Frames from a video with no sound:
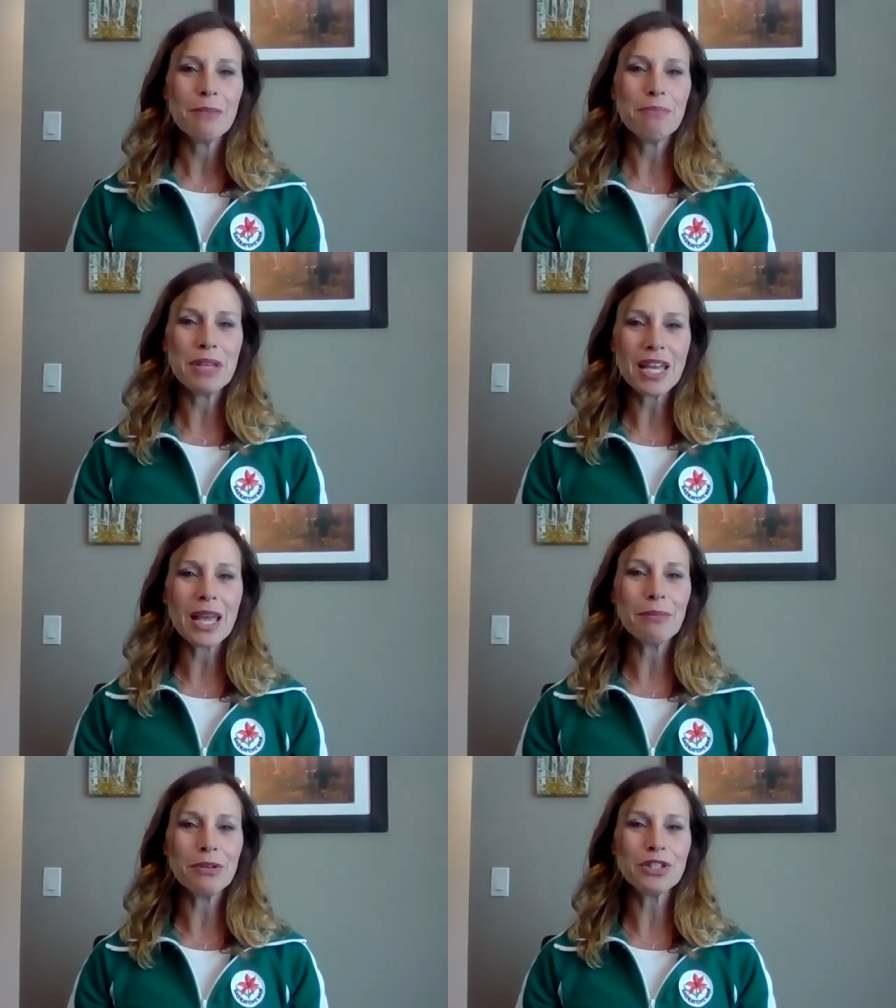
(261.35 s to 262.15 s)
being
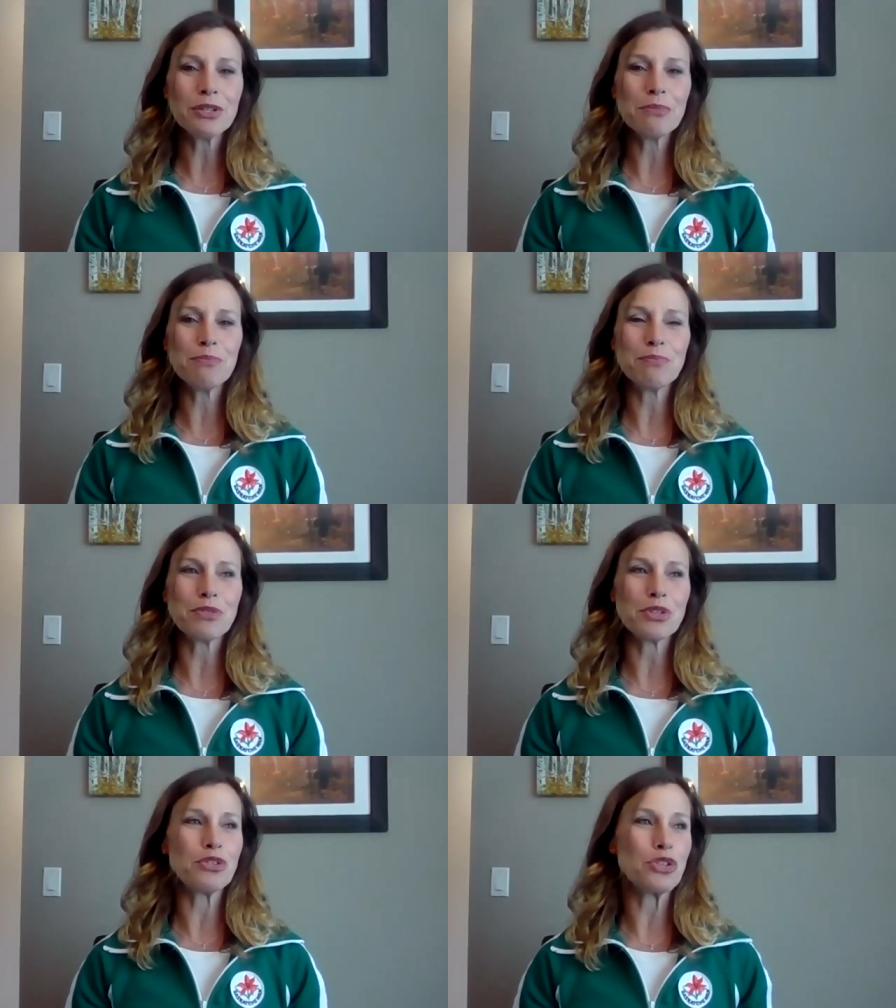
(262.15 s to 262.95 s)
able to
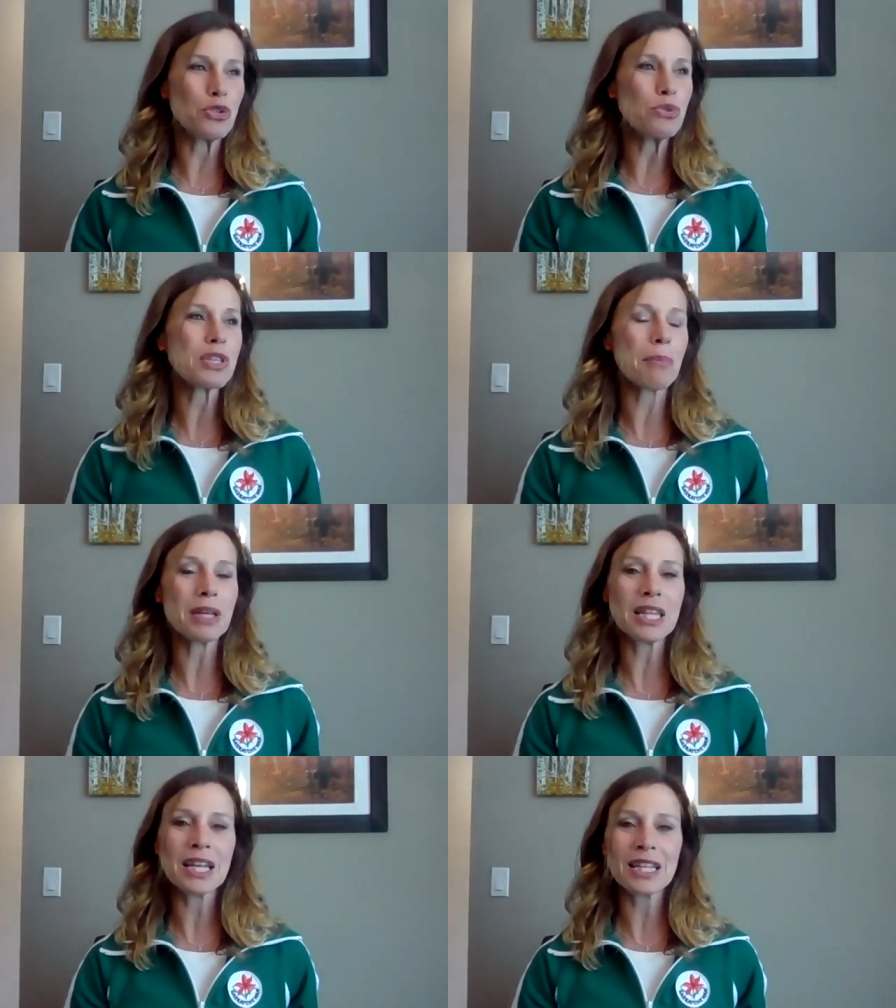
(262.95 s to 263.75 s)
do
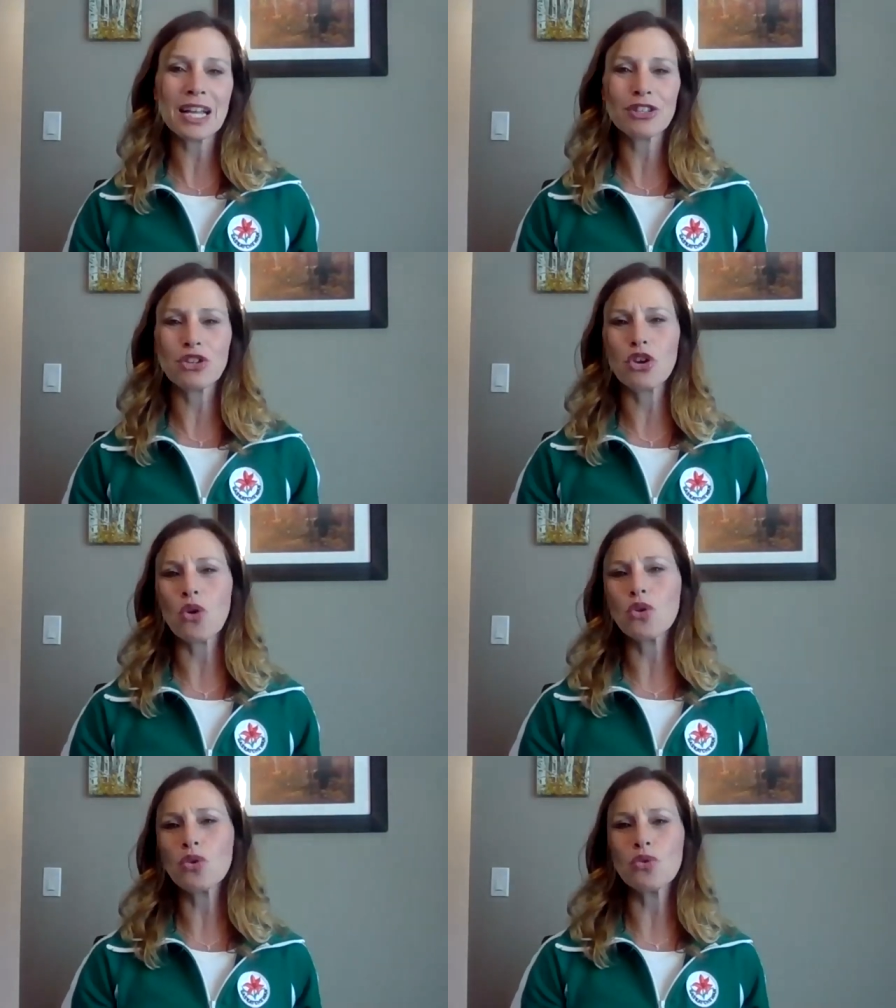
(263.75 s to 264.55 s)
something like that, to
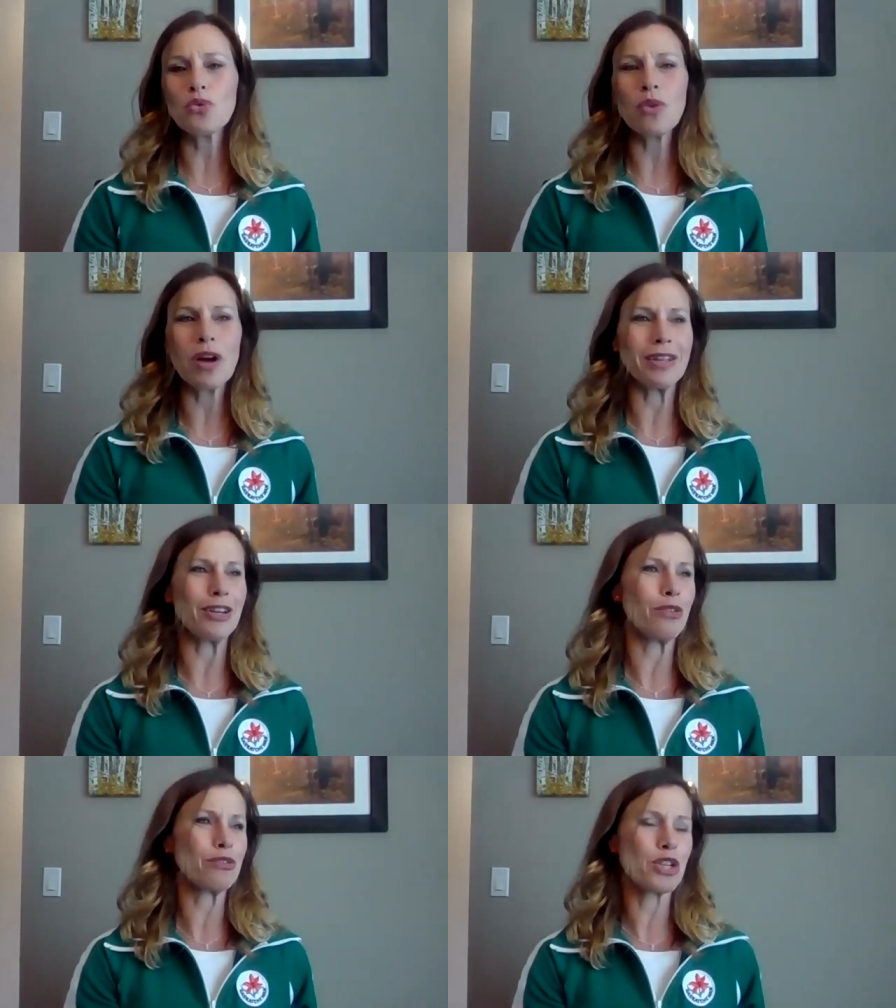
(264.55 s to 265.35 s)
go to,
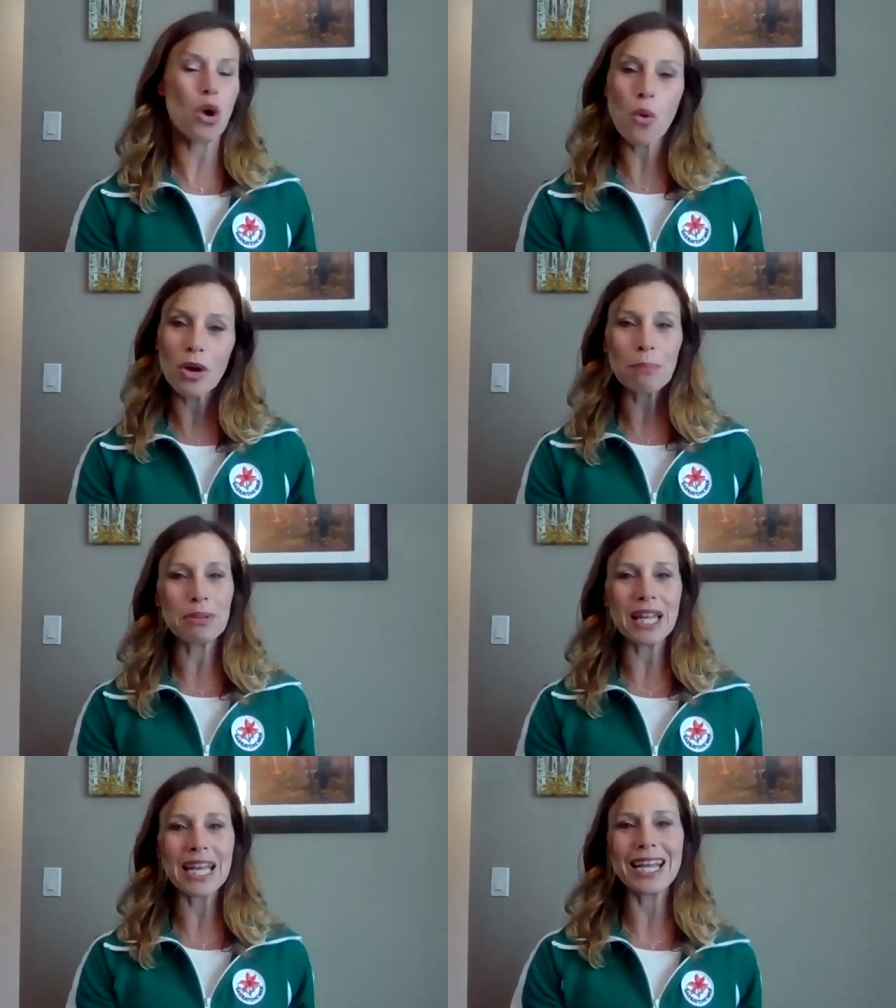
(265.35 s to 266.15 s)
you know, to go on a
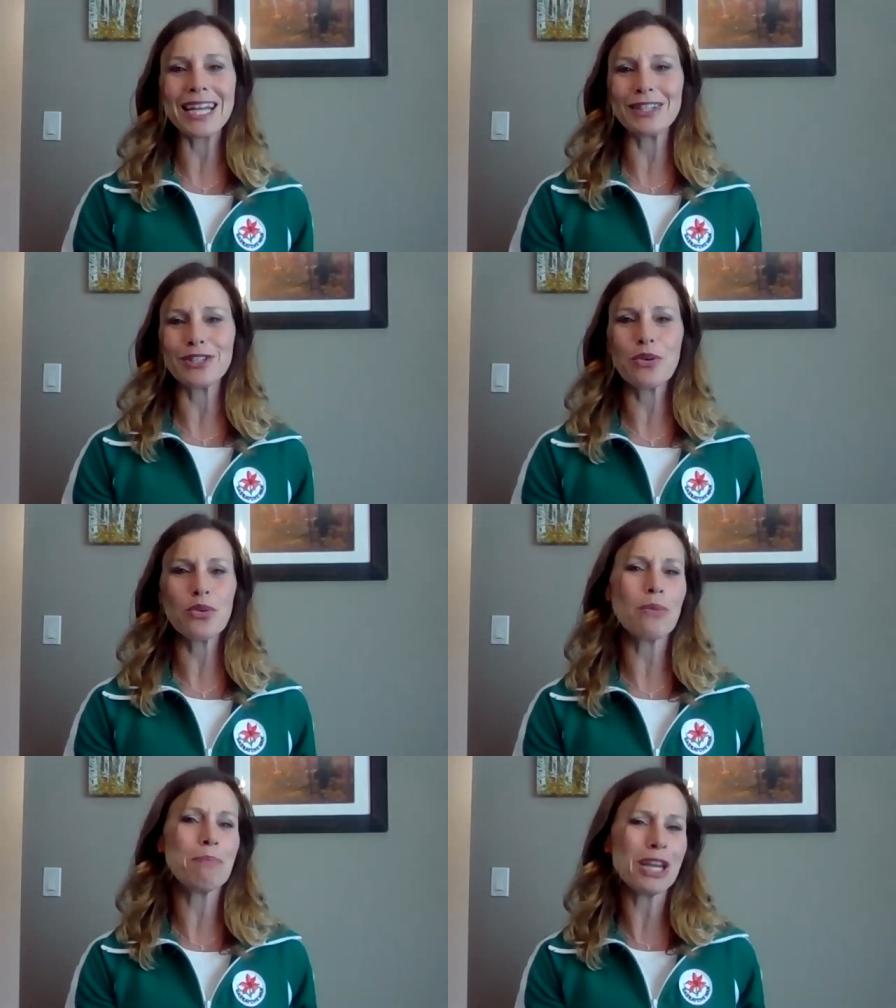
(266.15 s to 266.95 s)
plane and to go
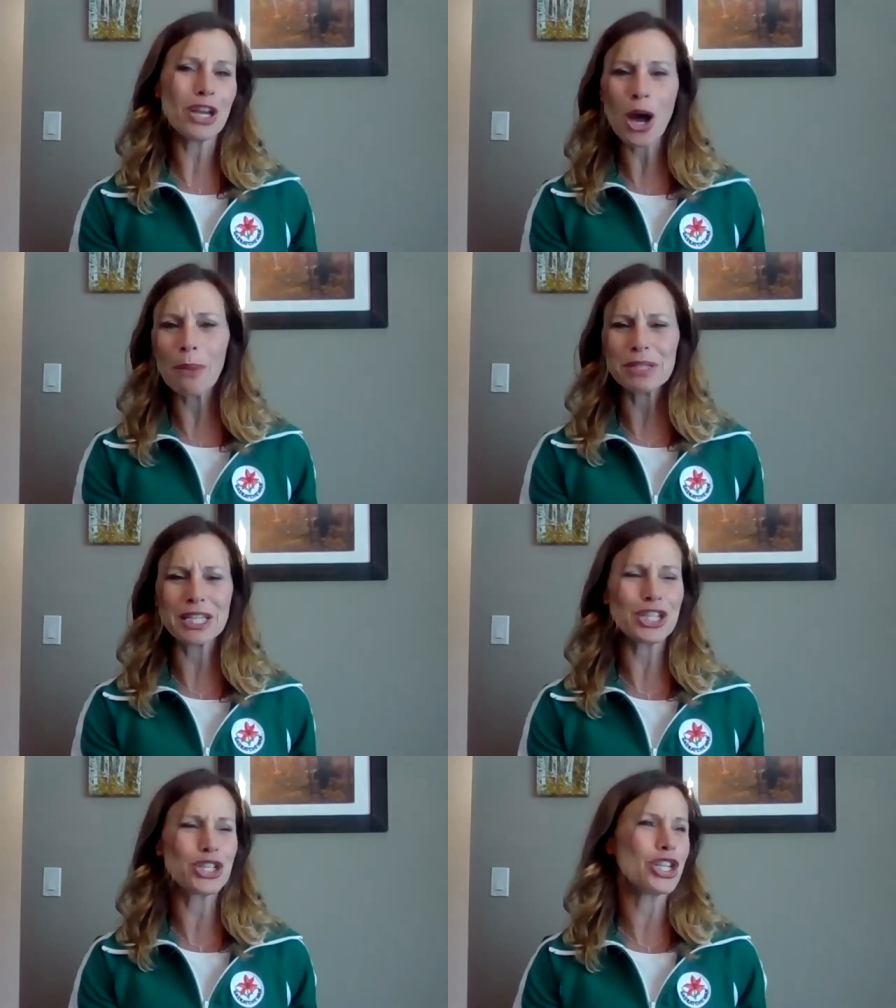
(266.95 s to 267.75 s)
to a big
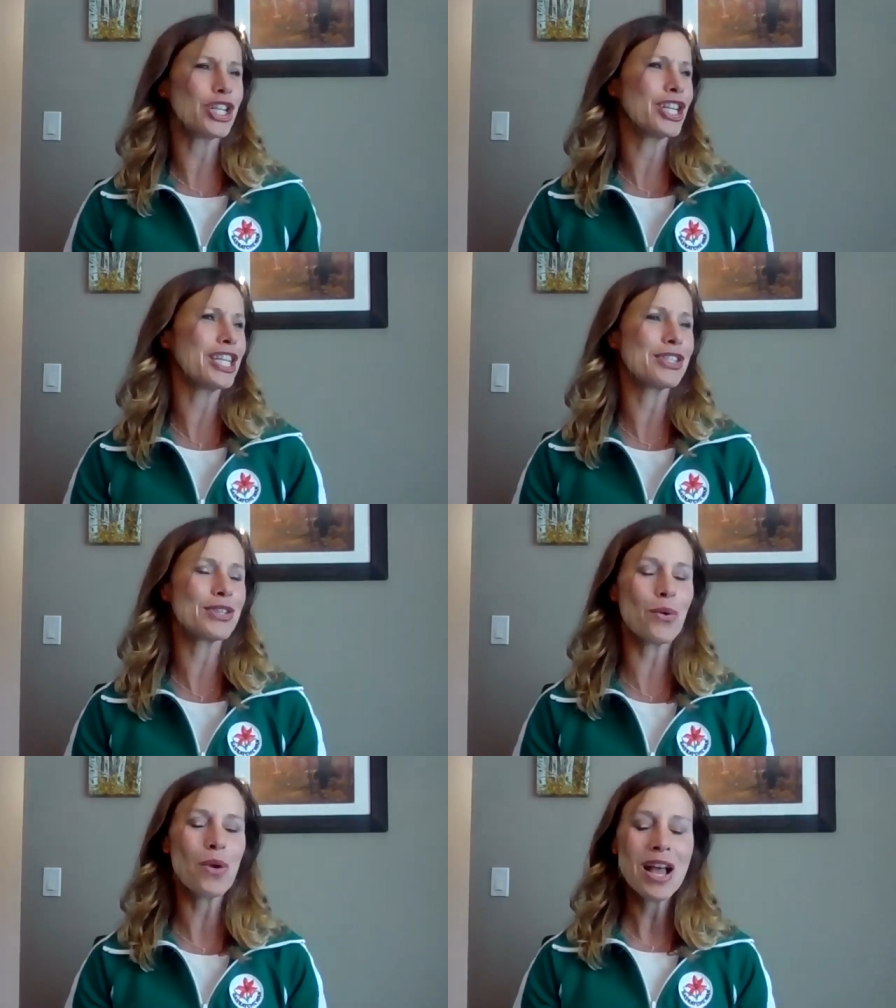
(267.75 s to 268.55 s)
competition. And
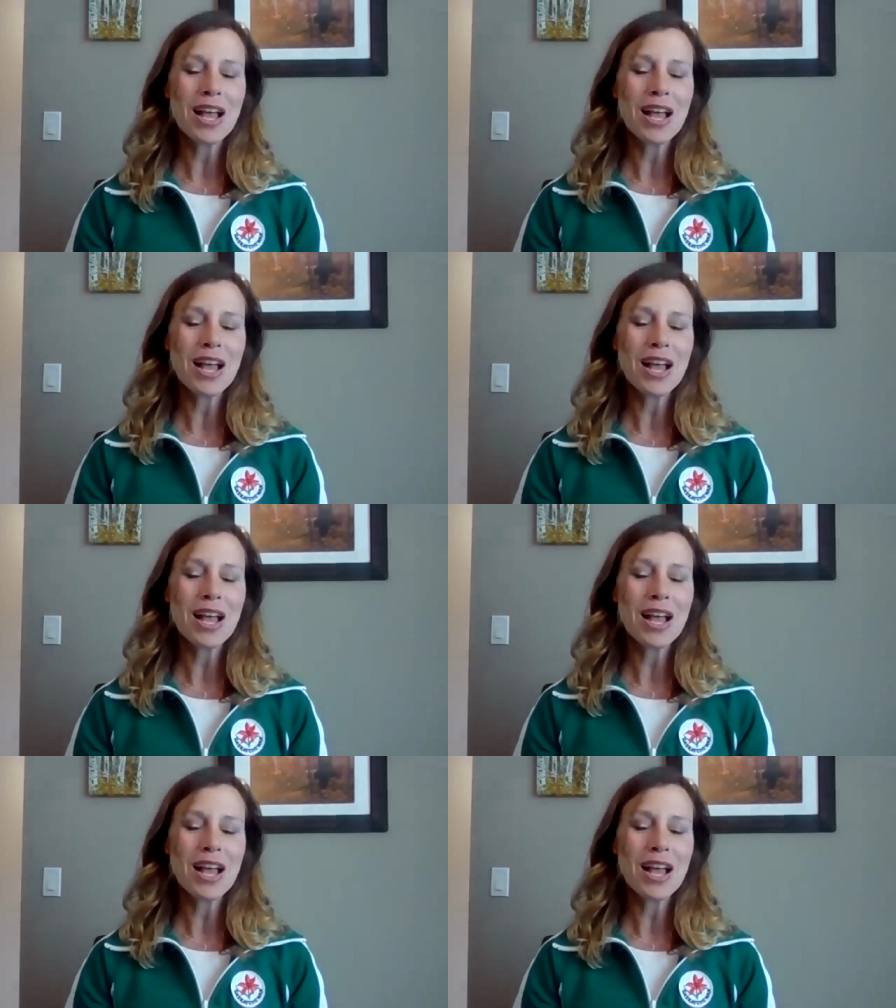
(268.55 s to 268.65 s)
so,